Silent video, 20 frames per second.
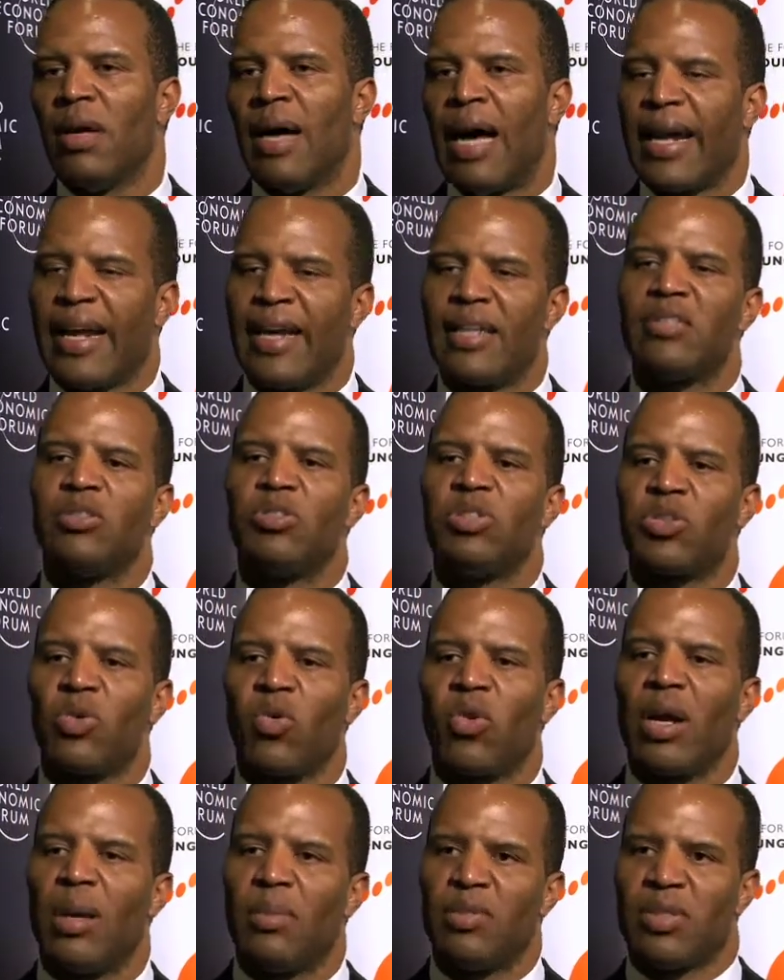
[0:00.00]
I guess in
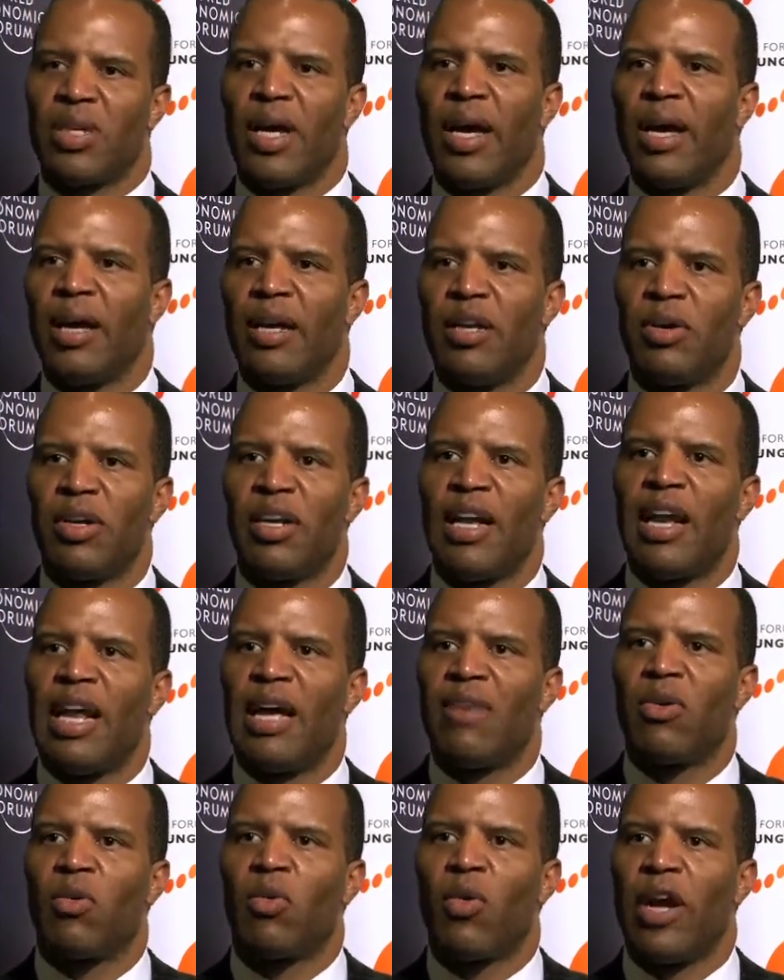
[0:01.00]
short I'm saying you cannot
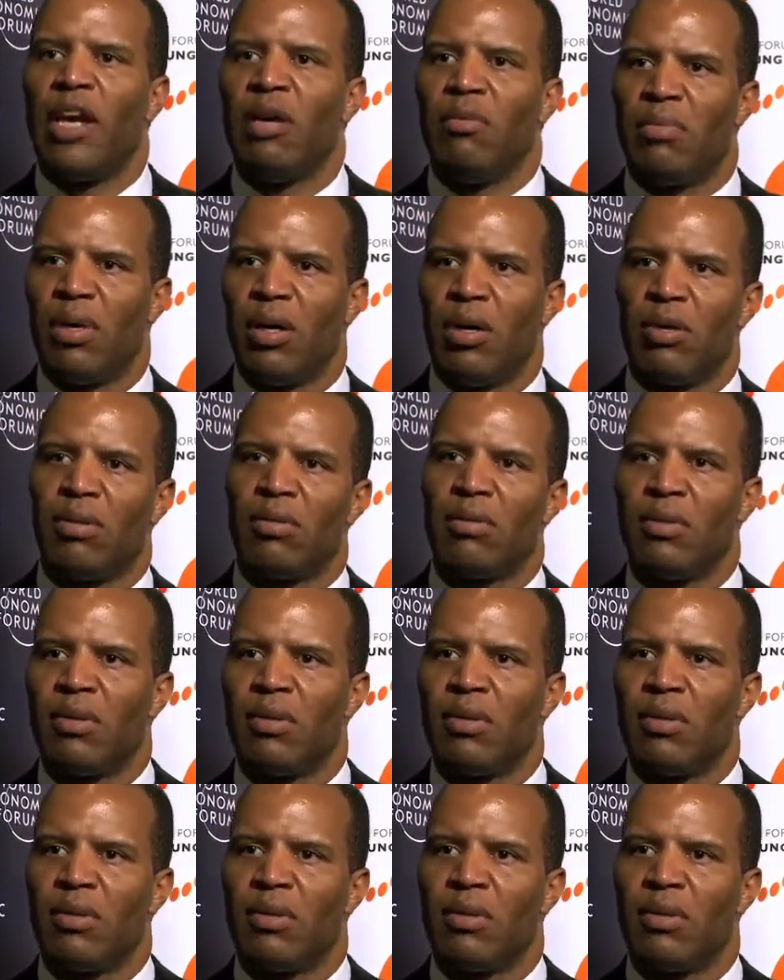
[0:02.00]
have a rainbow